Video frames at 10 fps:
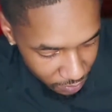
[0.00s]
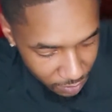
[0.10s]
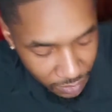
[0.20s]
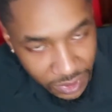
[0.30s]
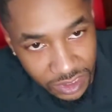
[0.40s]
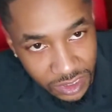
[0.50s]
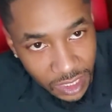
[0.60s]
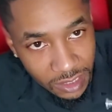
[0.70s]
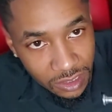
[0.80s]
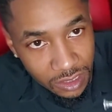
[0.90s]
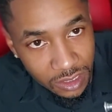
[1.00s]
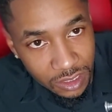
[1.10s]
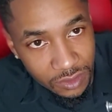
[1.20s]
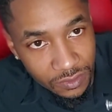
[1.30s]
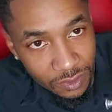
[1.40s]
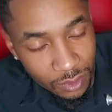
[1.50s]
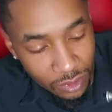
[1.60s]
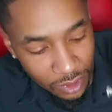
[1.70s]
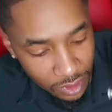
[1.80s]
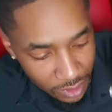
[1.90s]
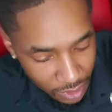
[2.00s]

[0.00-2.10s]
this is actually good for